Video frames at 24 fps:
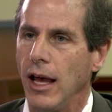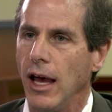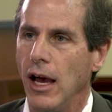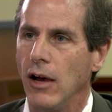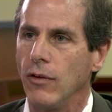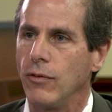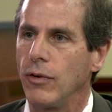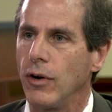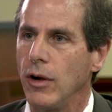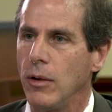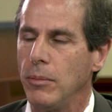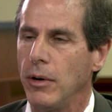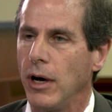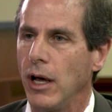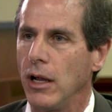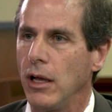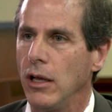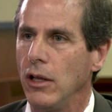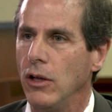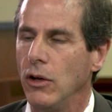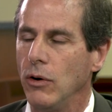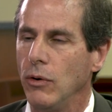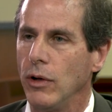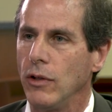
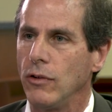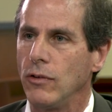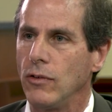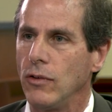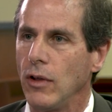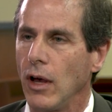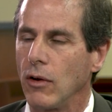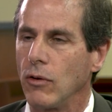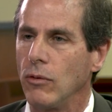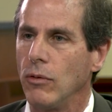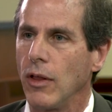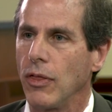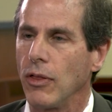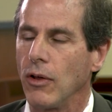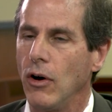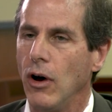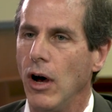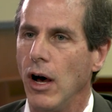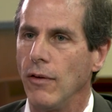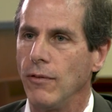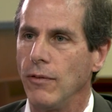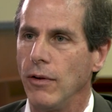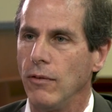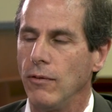everybody who is sick with
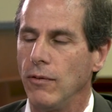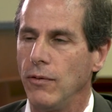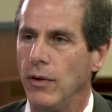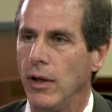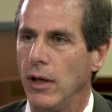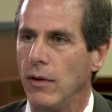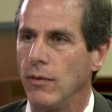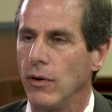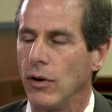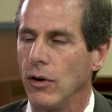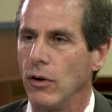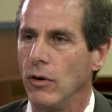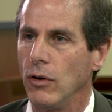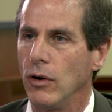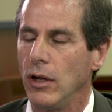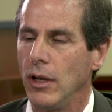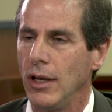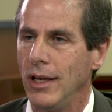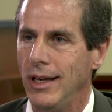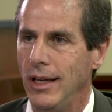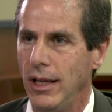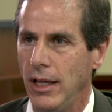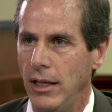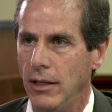cough and fever
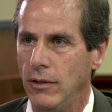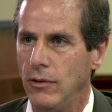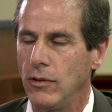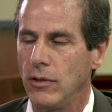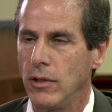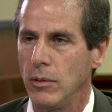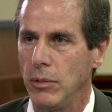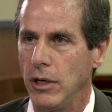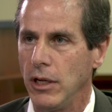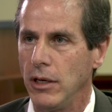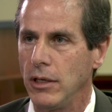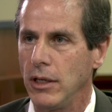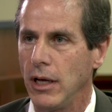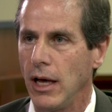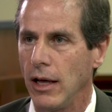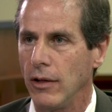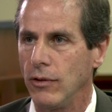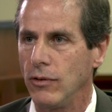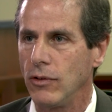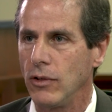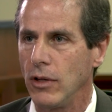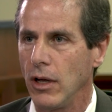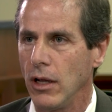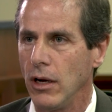needs to be
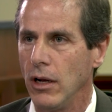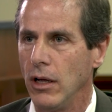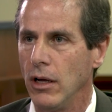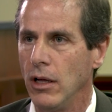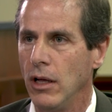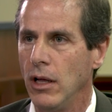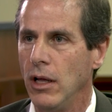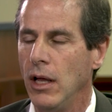tested.